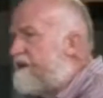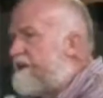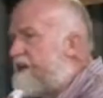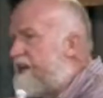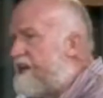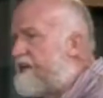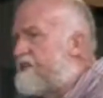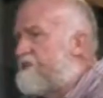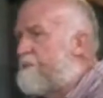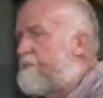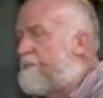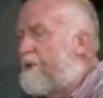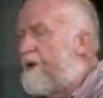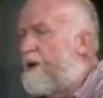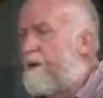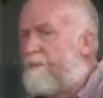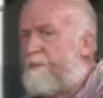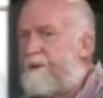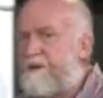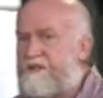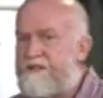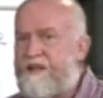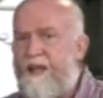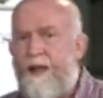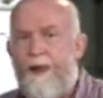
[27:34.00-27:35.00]
its
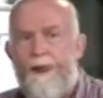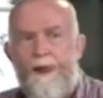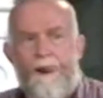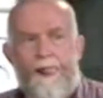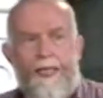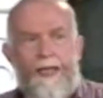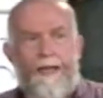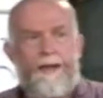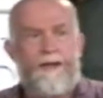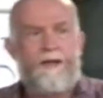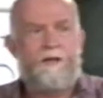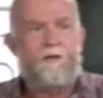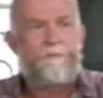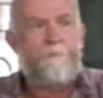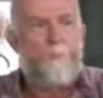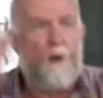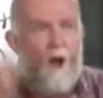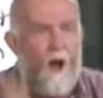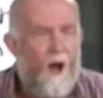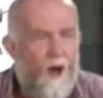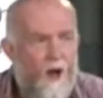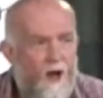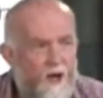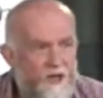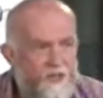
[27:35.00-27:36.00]
purpose and it
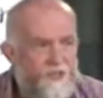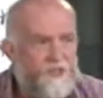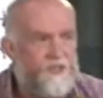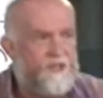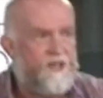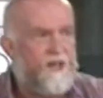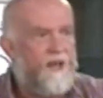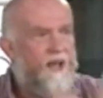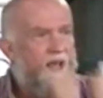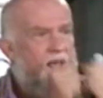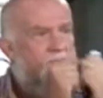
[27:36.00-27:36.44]
passed